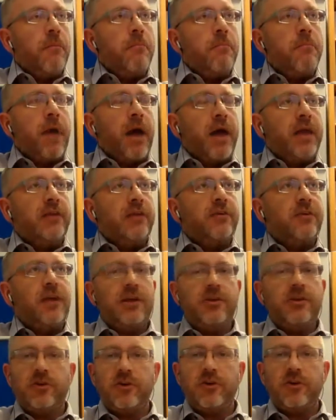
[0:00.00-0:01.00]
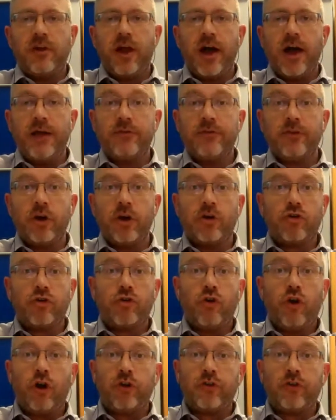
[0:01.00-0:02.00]
make teachers' lives
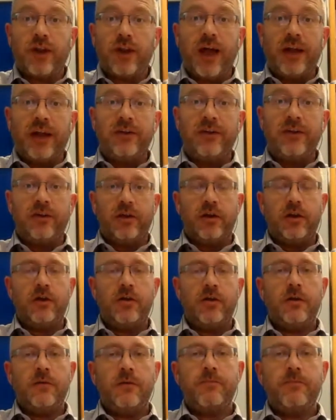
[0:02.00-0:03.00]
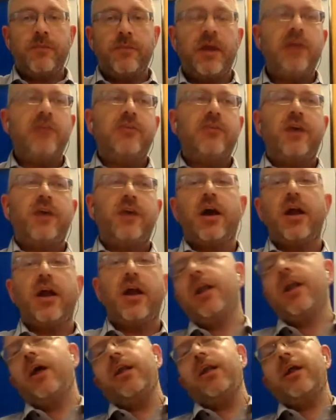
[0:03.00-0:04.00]
across London easier, then
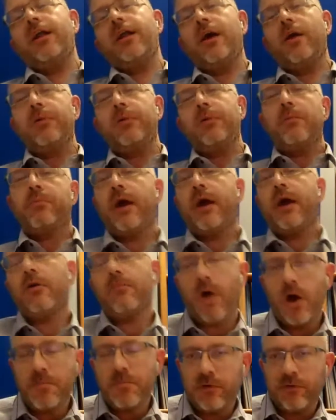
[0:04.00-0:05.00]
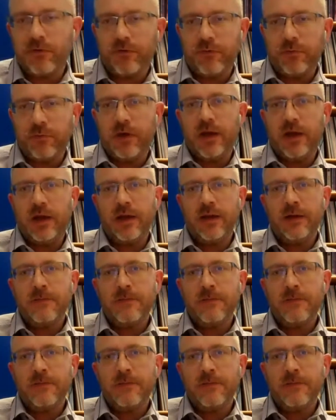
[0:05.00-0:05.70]
that'll be a proud moment for me.